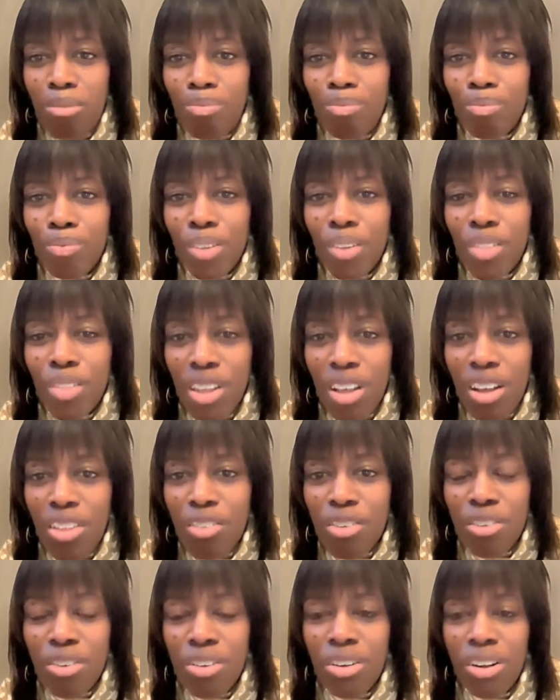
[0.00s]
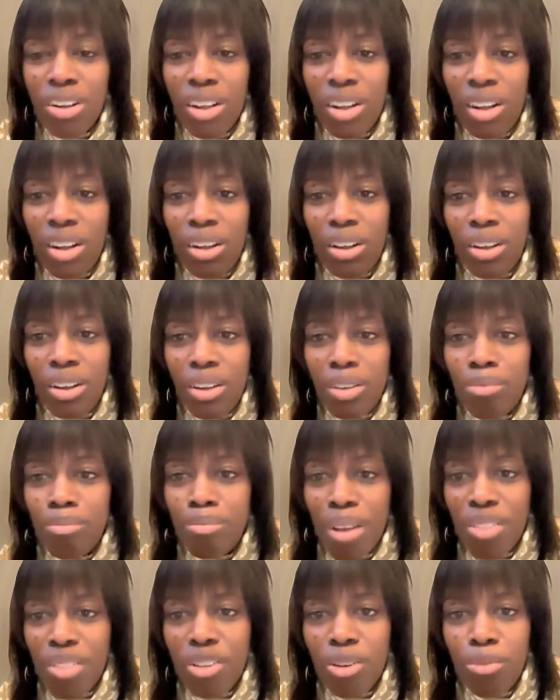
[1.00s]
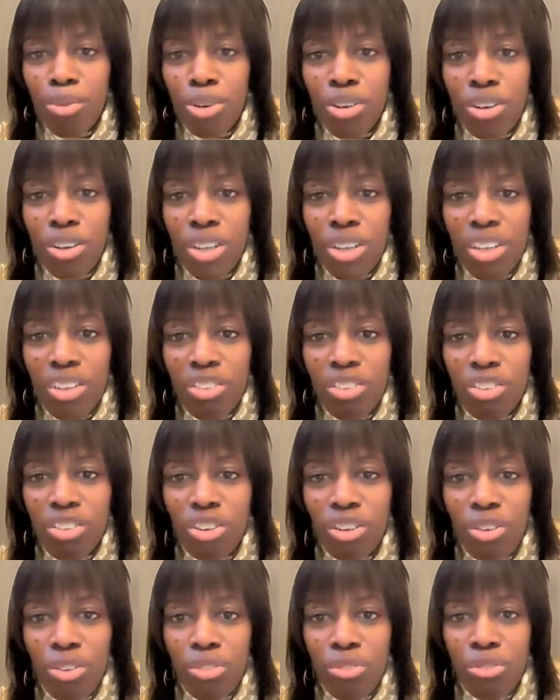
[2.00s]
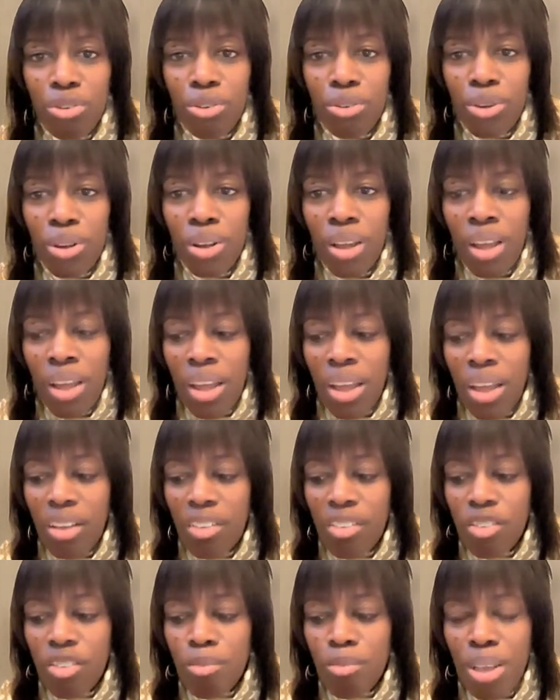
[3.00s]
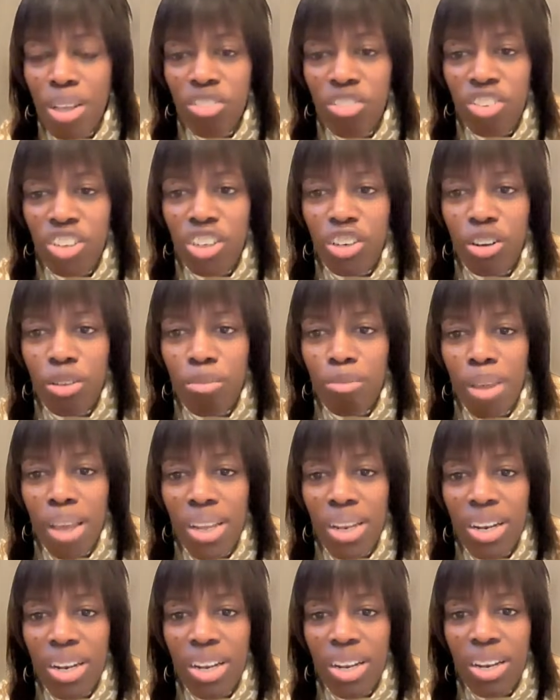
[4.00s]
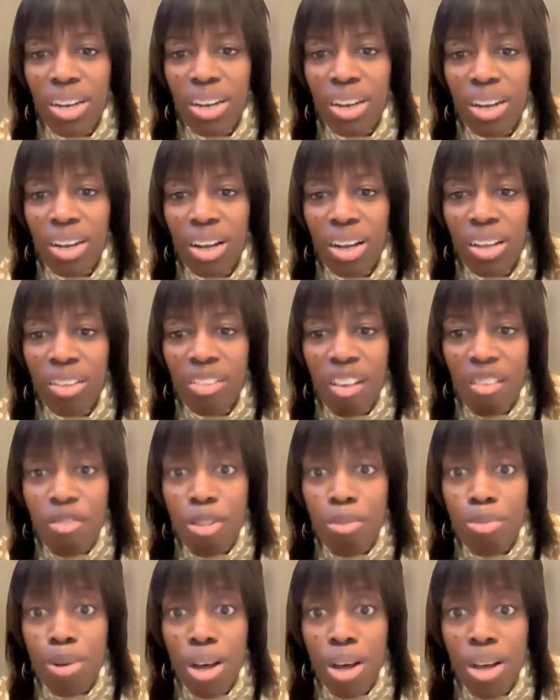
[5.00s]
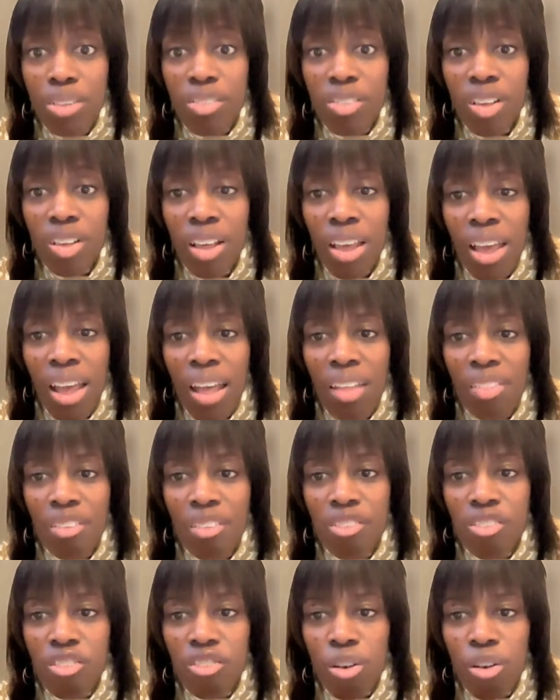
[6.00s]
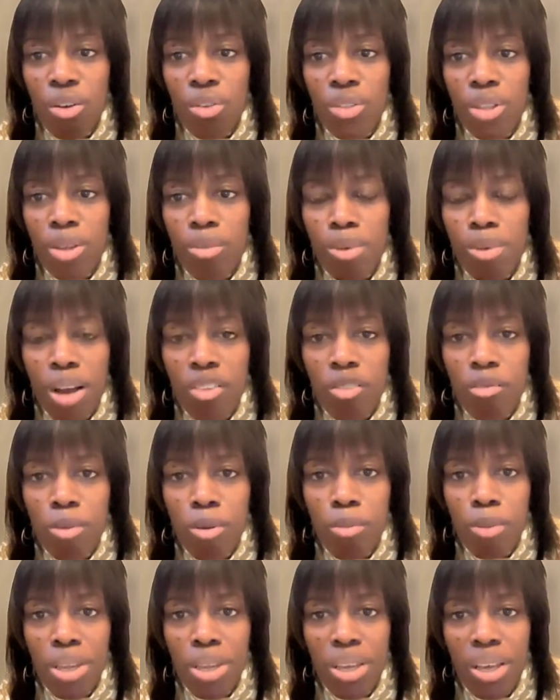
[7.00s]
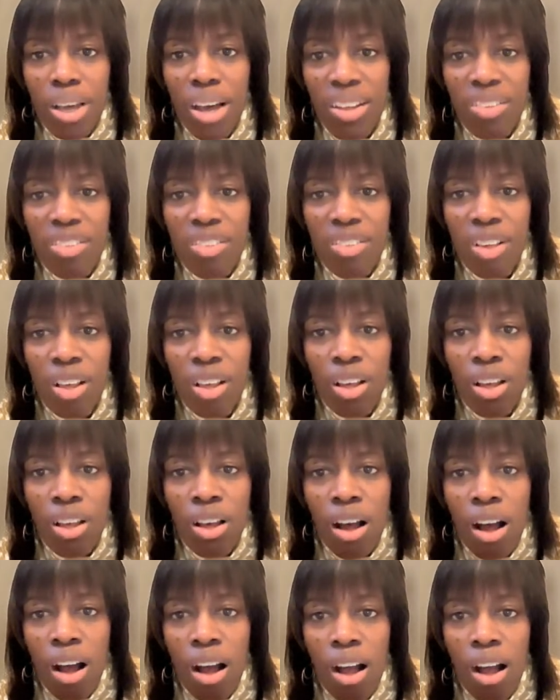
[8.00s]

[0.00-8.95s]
The other method we're looking to go through is to make genome-edited cephalopods. And this is only possible because